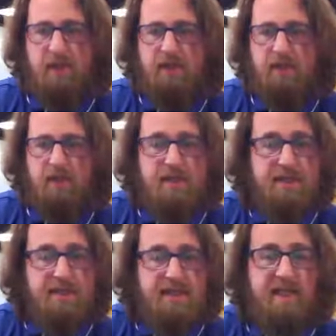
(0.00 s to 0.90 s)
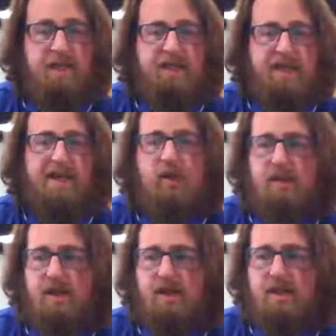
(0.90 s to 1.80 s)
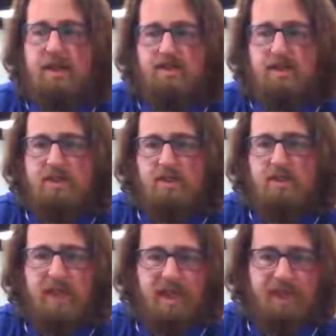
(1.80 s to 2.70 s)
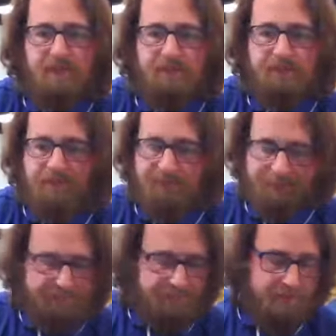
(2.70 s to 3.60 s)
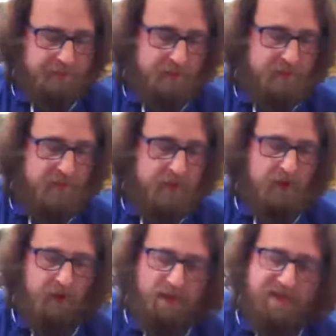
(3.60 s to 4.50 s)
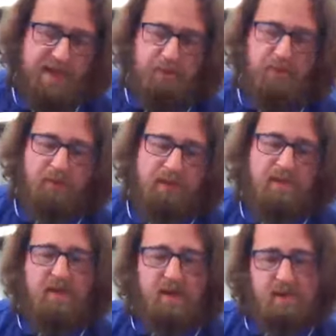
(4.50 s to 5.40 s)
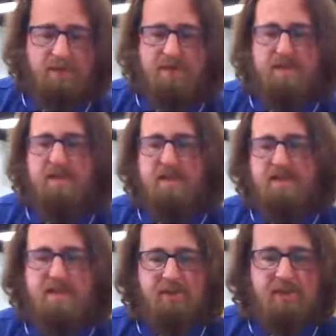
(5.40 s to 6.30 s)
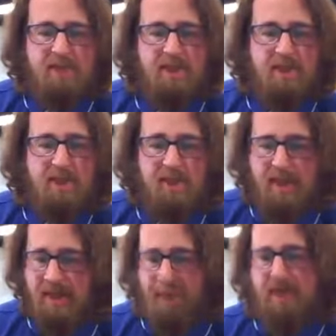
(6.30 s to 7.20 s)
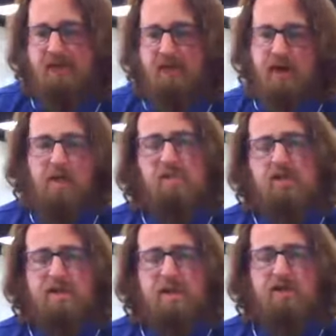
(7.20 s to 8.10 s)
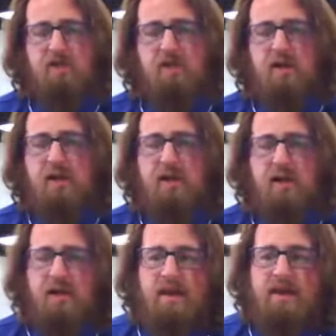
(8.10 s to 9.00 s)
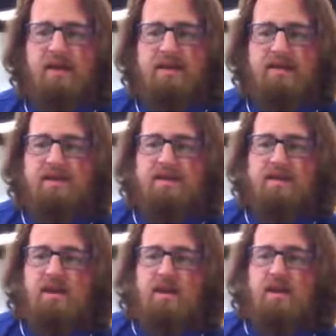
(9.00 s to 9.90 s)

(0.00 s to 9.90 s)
and we need to keep that mobility as much as we can. But with that mobility comes the instability. And the metaphor I most like for it is